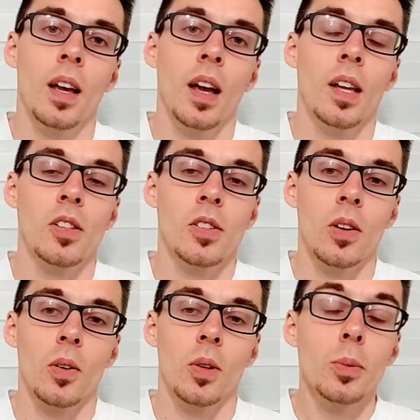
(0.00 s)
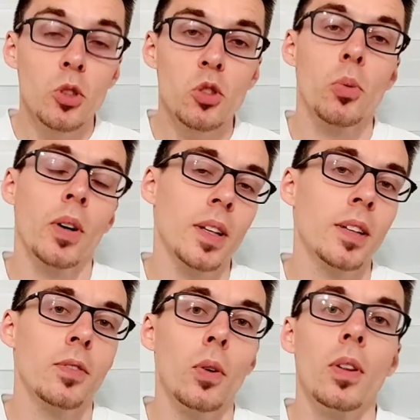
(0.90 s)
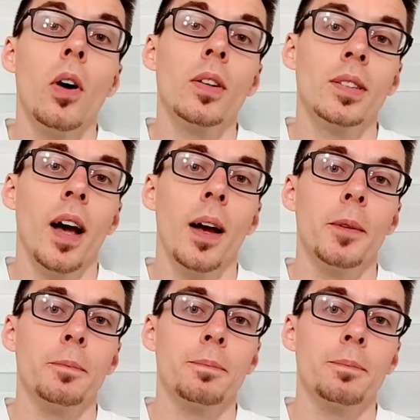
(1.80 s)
and so he was struggling for a long time.